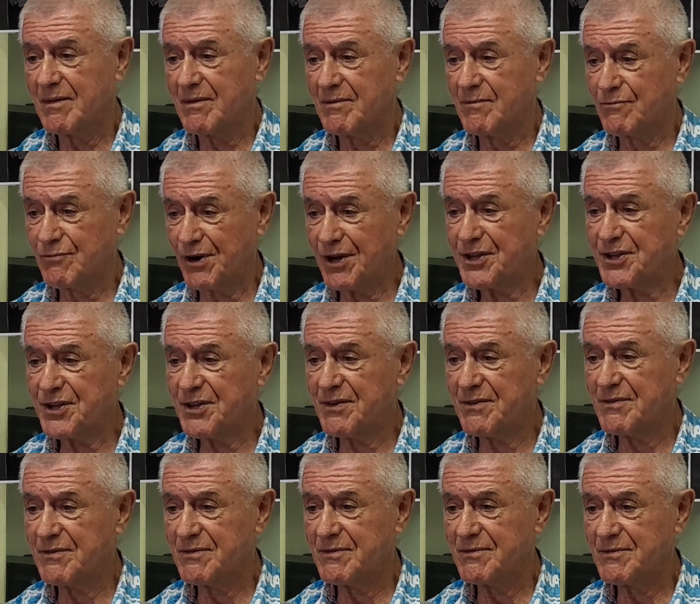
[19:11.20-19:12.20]
wrecked,
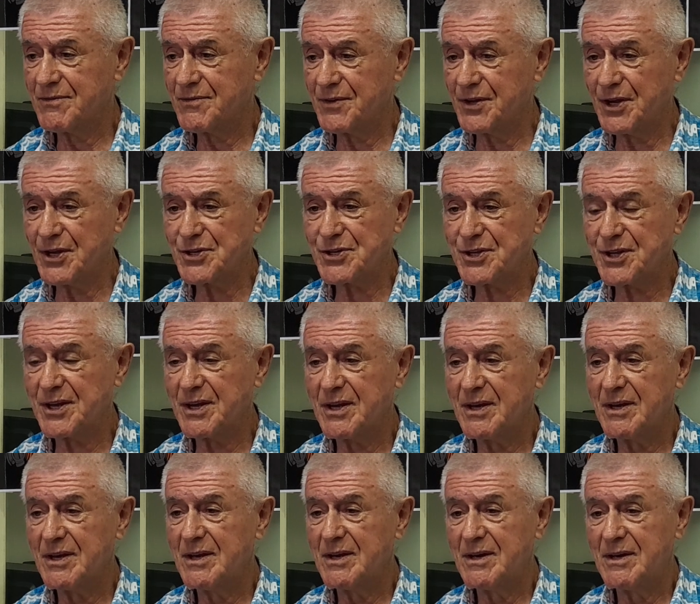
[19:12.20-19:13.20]
finished.
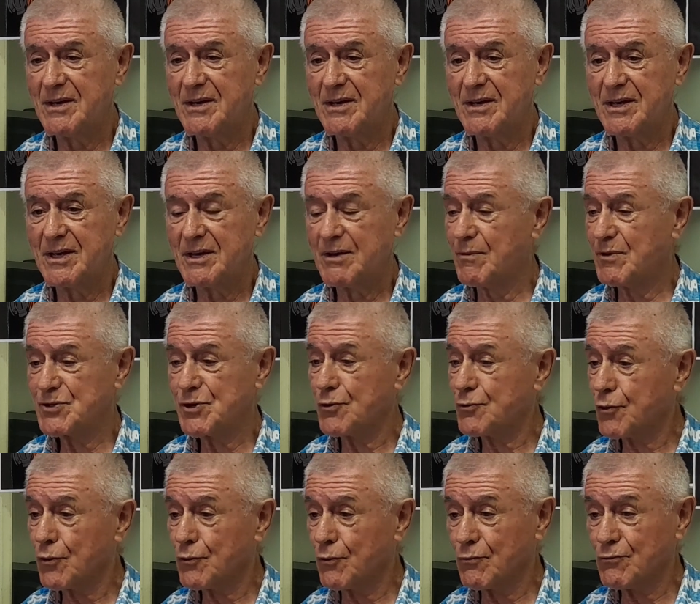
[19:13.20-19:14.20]
It was a
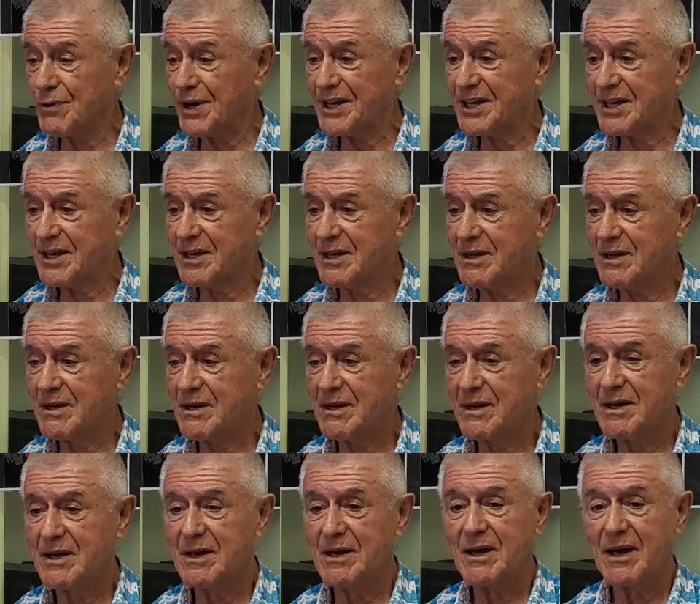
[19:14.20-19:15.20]
total wreck.
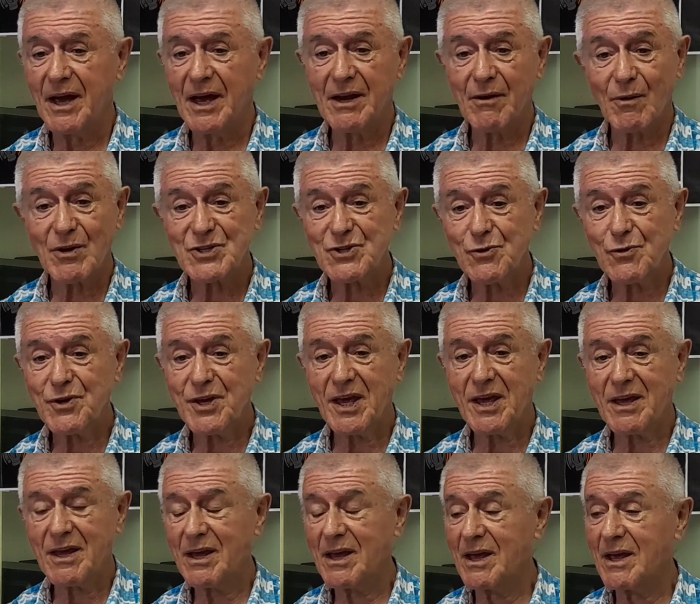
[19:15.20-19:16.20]
And I was
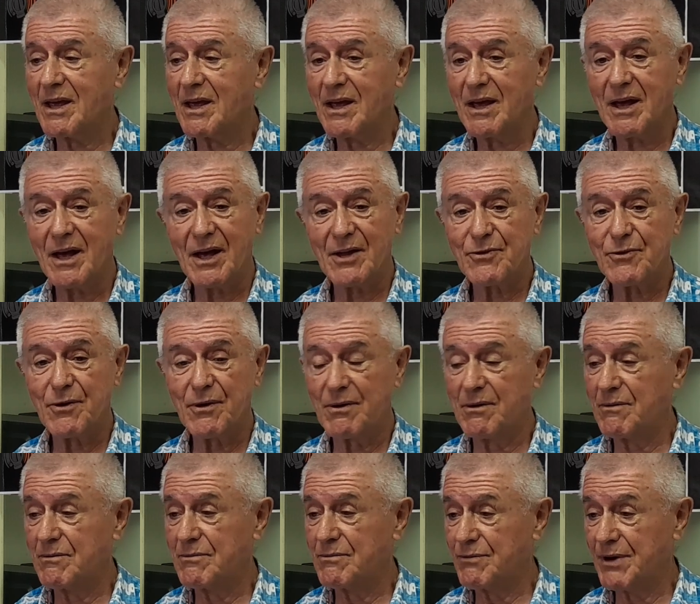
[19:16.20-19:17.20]
looking at
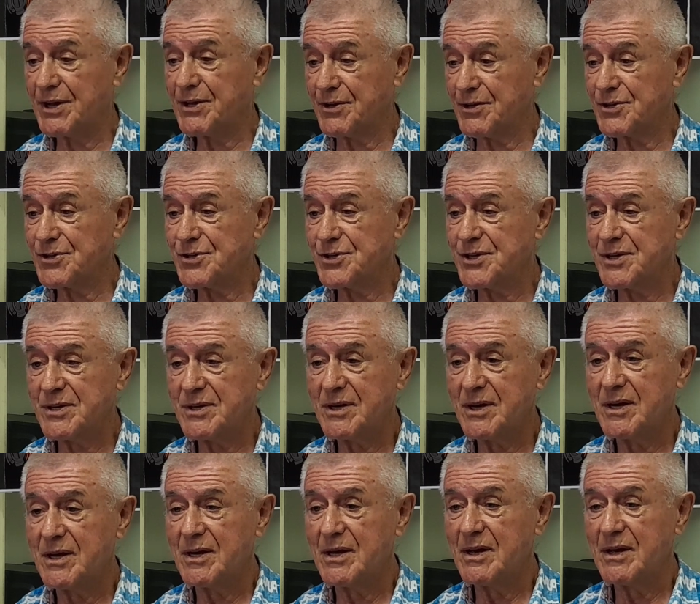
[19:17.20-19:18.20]
the wreckage,
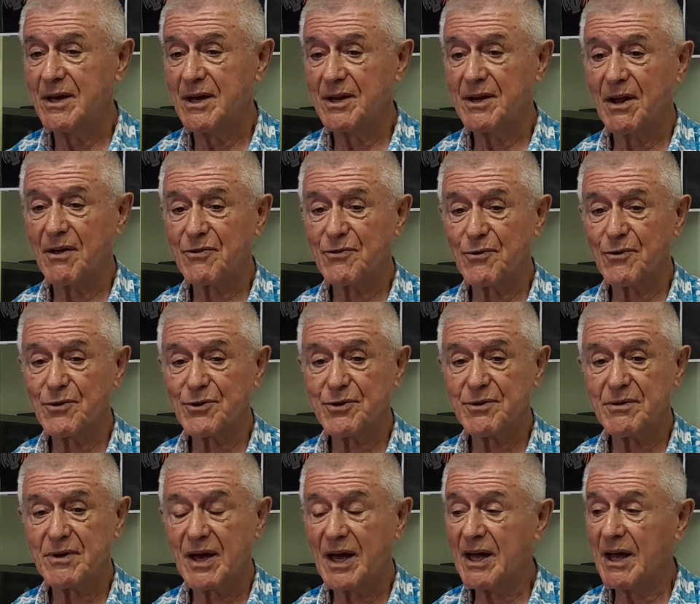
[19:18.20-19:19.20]
and I thought,
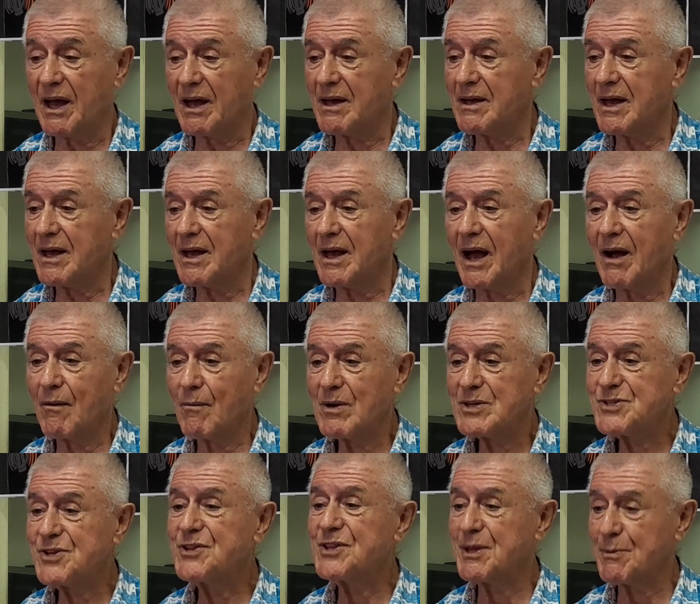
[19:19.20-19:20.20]
I
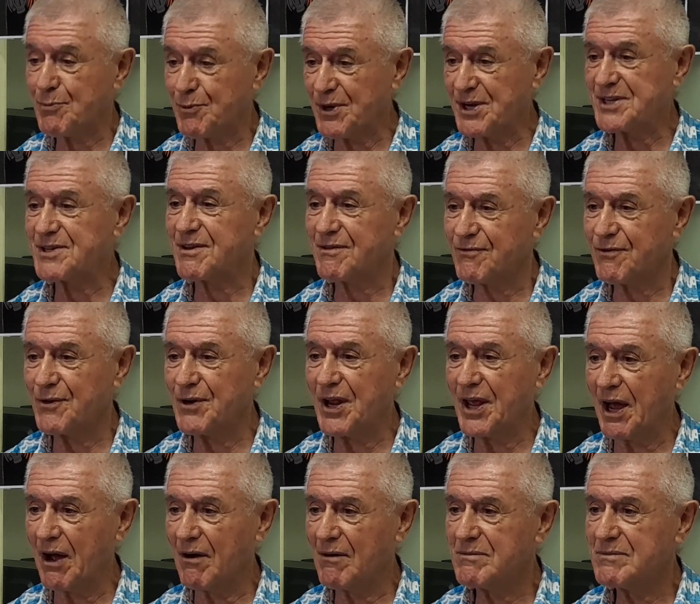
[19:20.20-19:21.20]
wasn't depressed, funny
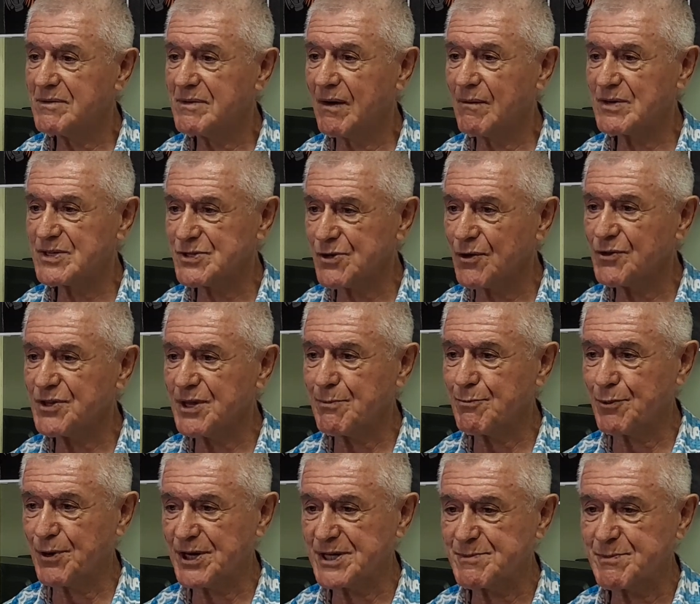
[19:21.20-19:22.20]
how. I was not
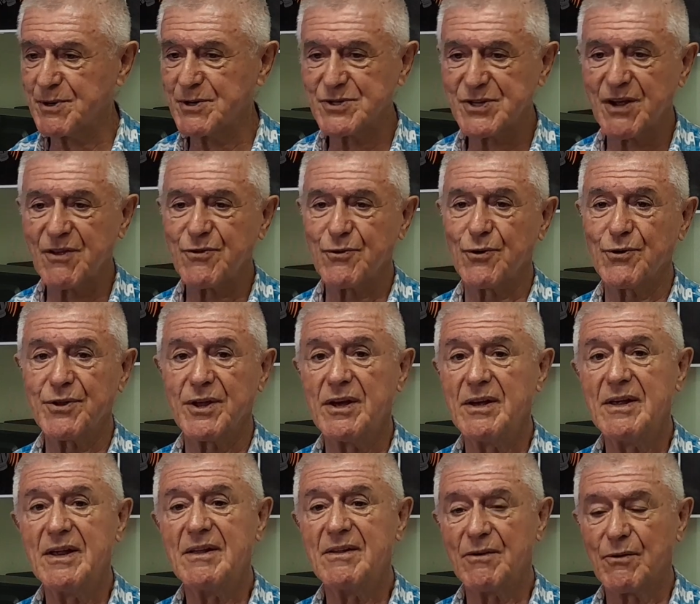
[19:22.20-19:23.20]
depressed, because I thought,
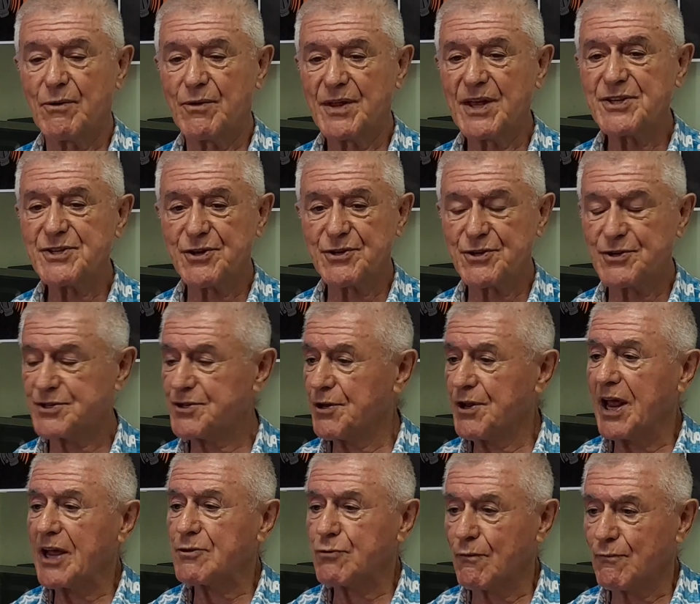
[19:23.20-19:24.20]
oh, that's just an
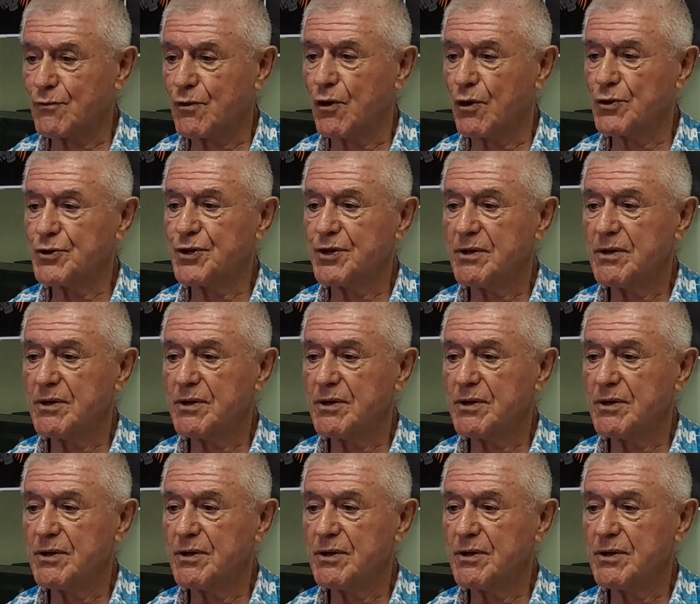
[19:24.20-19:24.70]
act of God.